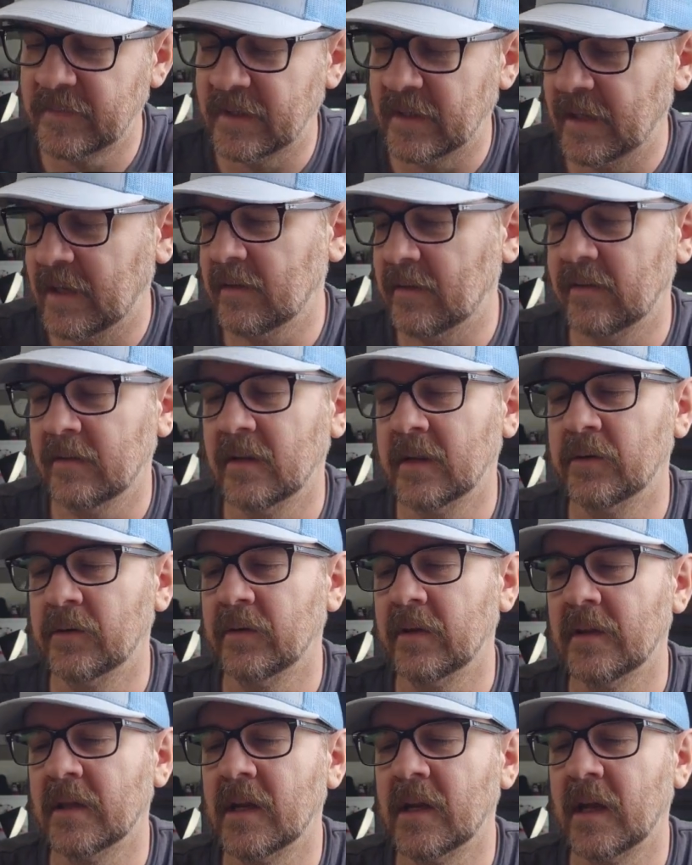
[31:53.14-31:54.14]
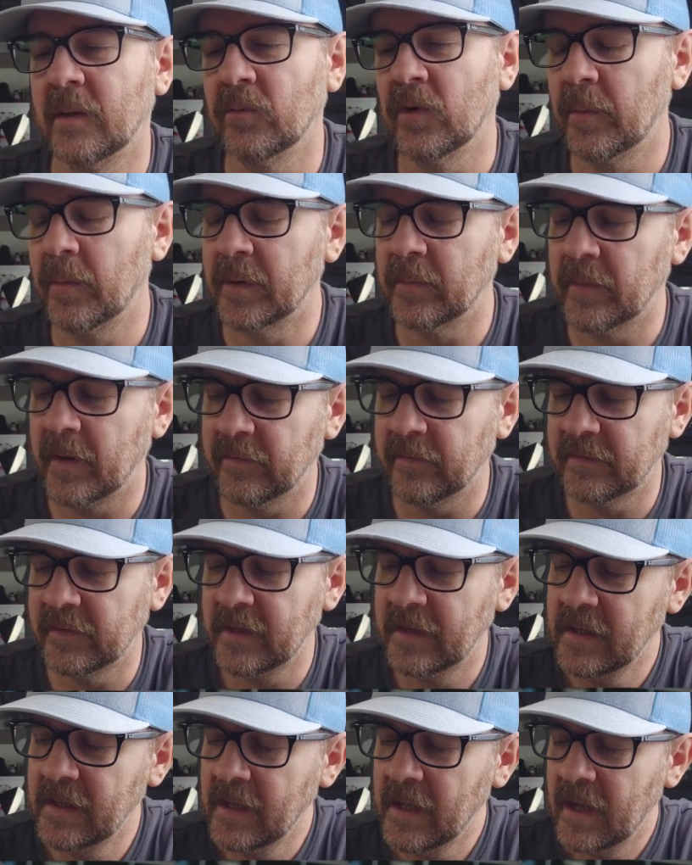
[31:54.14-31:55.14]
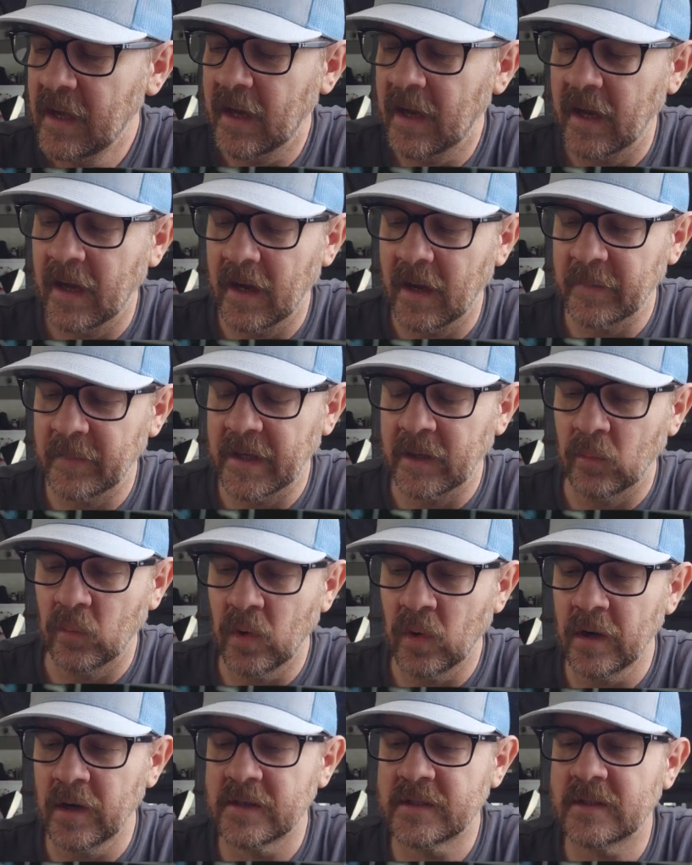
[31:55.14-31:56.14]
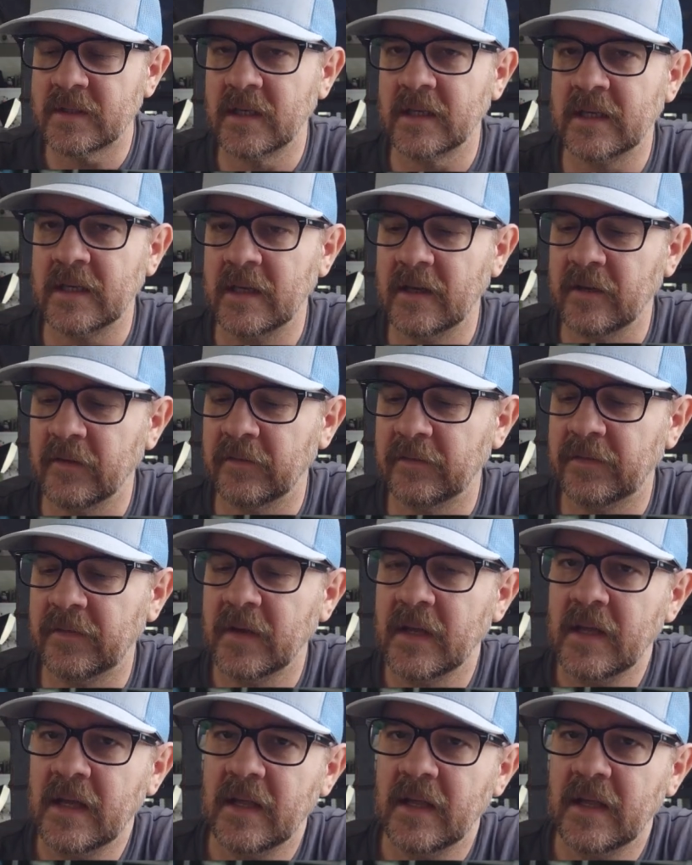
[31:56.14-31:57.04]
literally the name Rub and Buff. It works to give